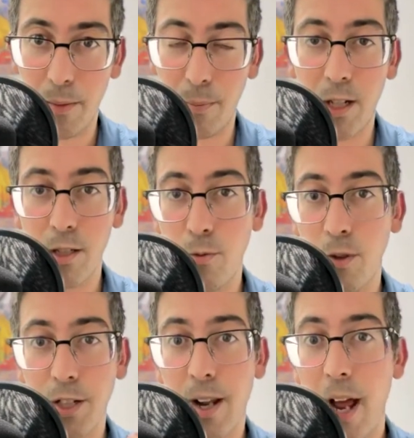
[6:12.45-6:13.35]
Because
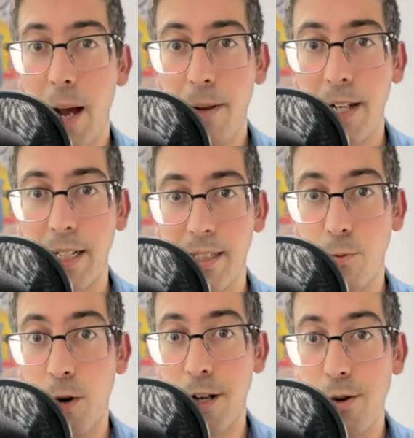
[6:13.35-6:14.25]
what happens is
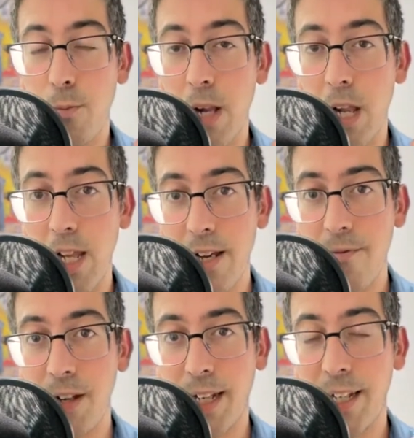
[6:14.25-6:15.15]
when you're
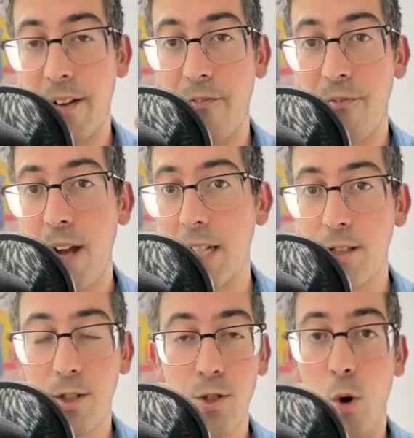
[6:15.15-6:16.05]
believing in the fate
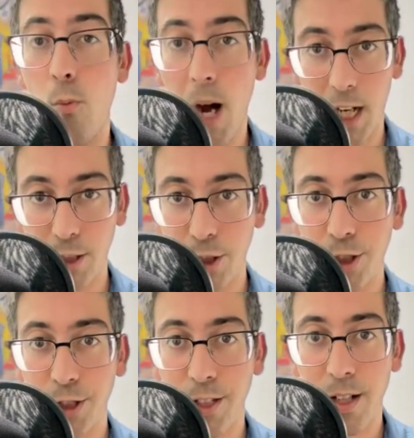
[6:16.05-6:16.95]
so
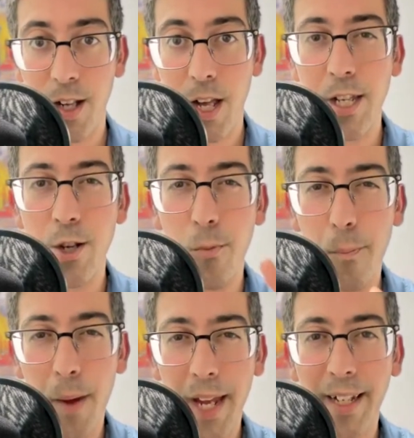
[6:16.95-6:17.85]
much, you
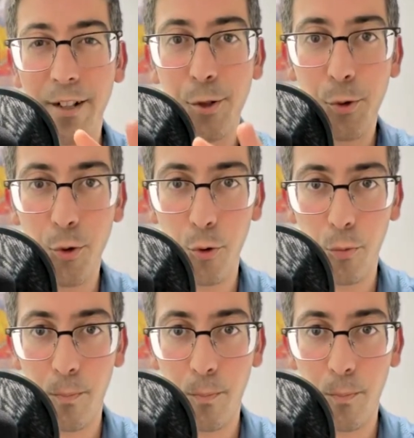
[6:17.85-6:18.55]
make it true.